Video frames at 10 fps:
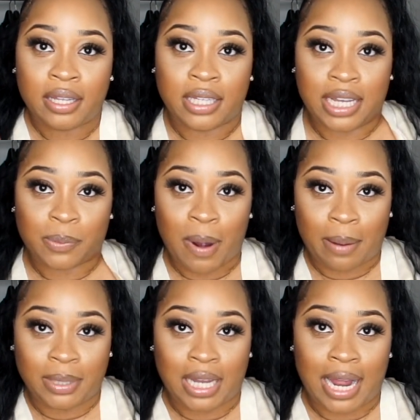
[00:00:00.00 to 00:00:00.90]
that's
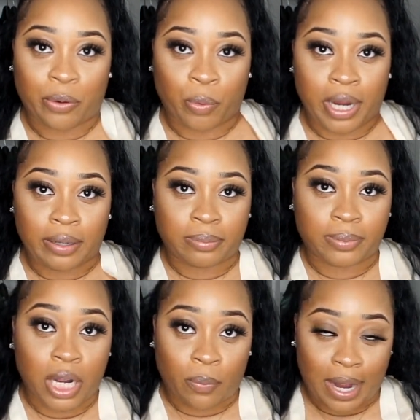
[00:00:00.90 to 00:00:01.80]
probably like
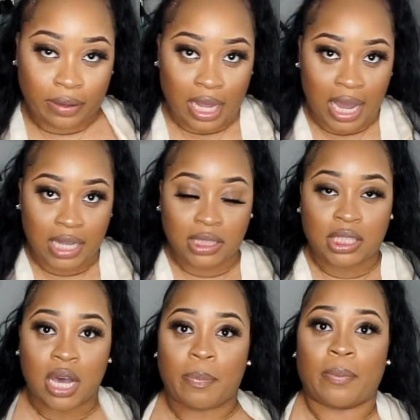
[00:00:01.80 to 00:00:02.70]
ribbed around the edges
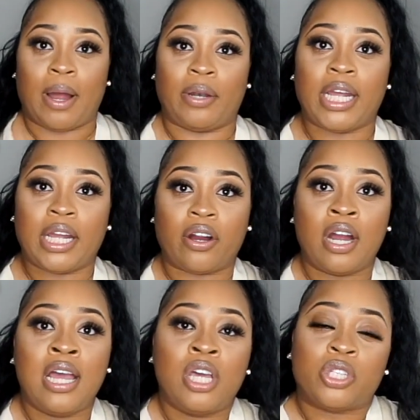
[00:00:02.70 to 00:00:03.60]
up around
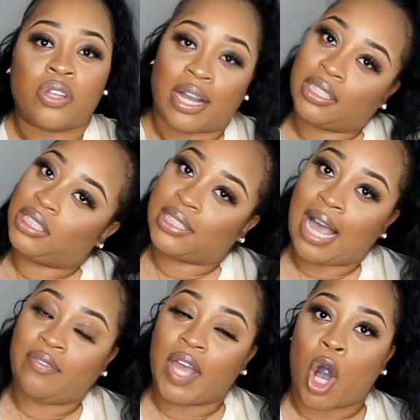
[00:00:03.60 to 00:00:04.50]
here, so I could just
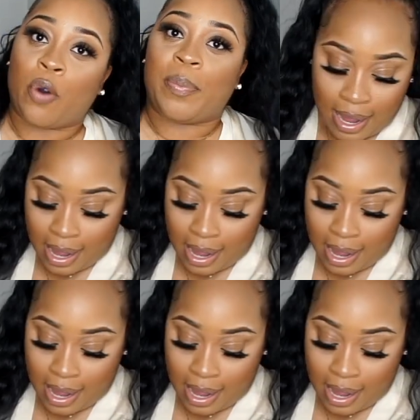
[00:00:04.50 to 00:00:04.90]
have it open.